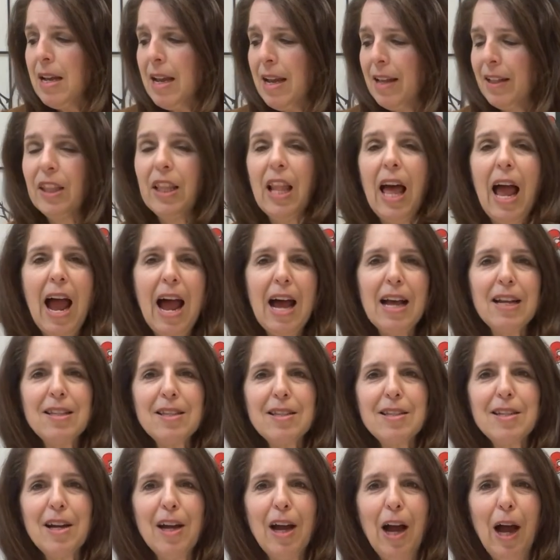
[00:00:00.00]

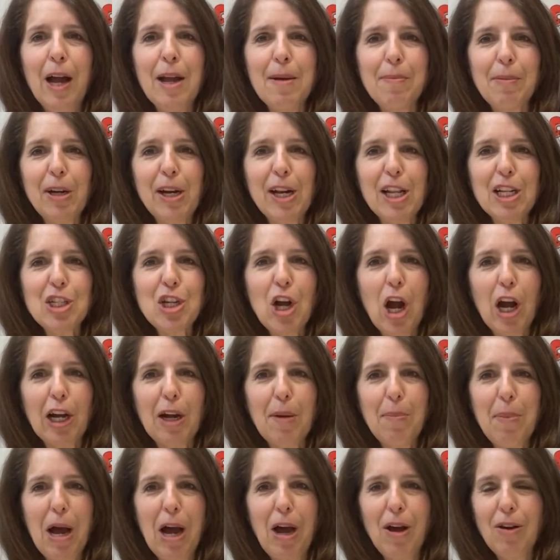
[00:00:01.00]
Last, I'm going to talk
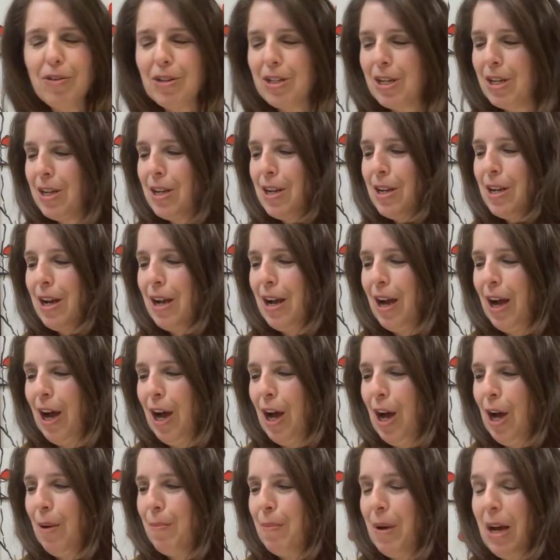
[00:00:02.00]
about
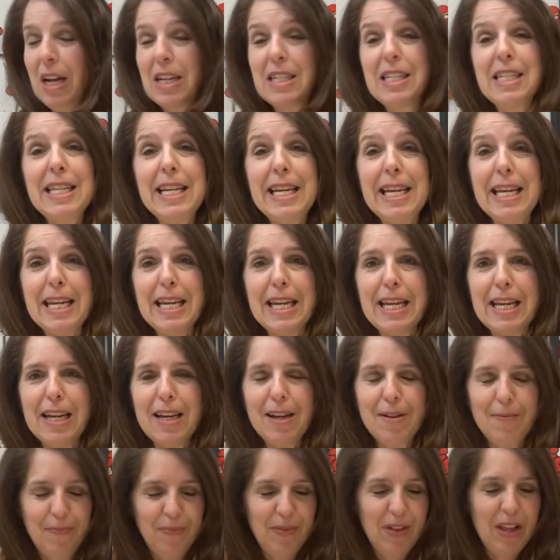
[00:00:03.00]
a
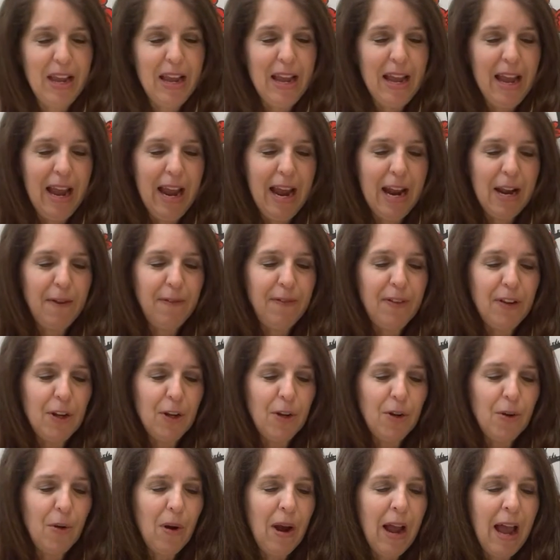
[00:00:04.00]
tea. And if
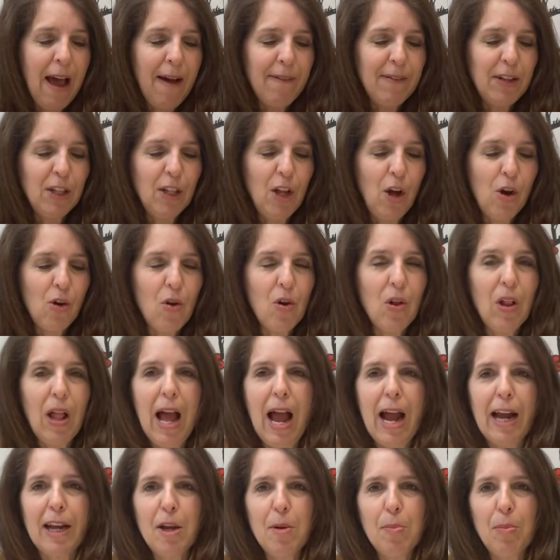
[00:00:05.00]
you have a local
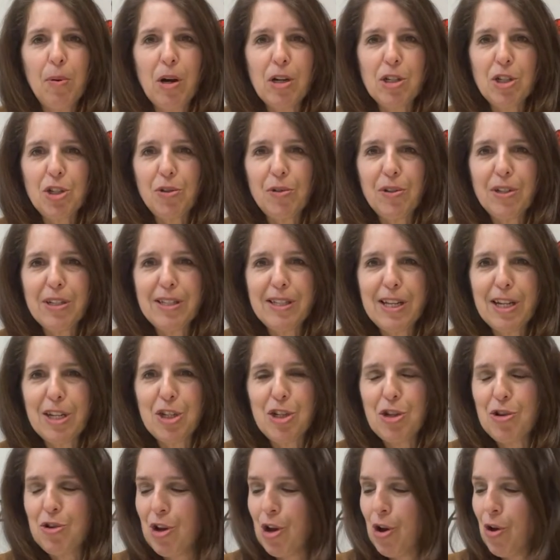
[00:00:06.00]
acupuncturist
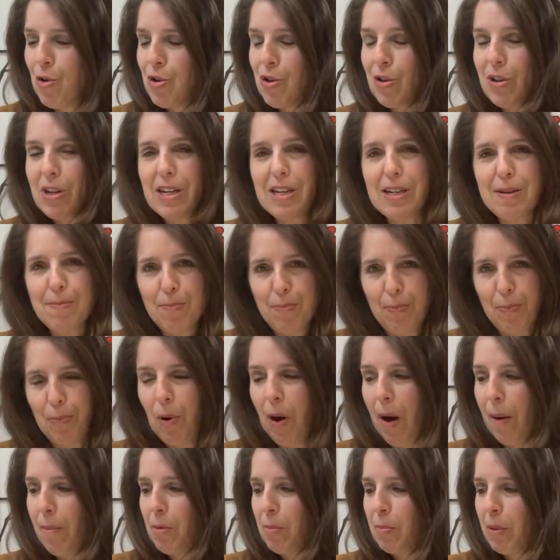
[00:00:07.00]
that you know, you can
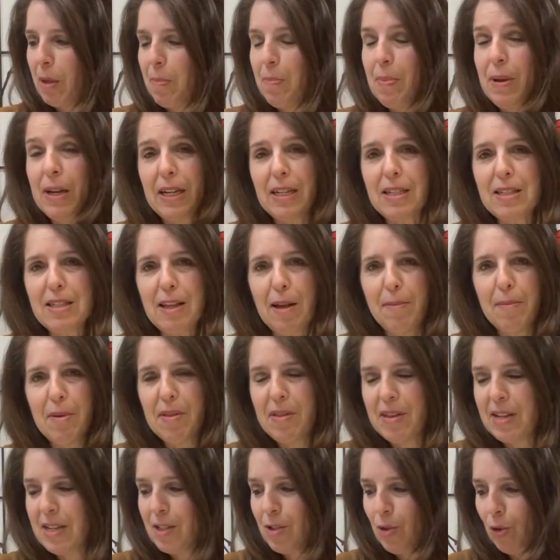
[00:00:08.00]
probably pick some of
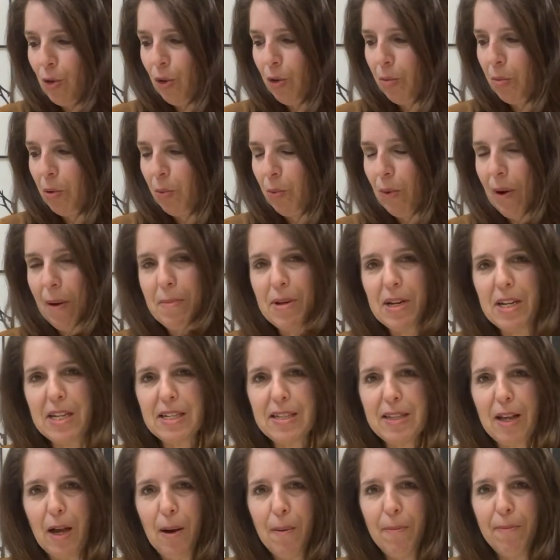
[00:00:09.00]
these herbal
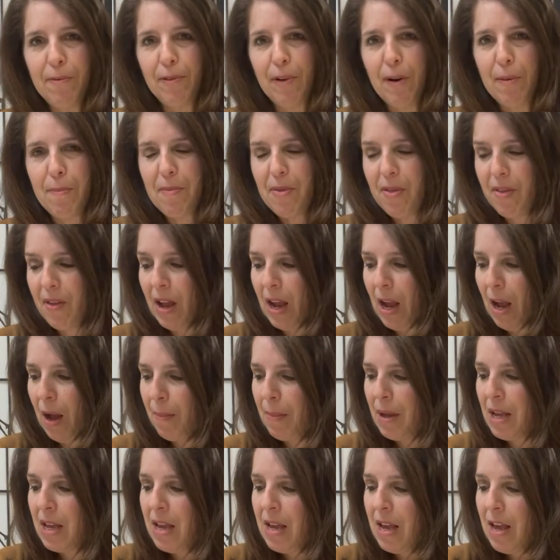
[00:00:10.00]
remedies up from them.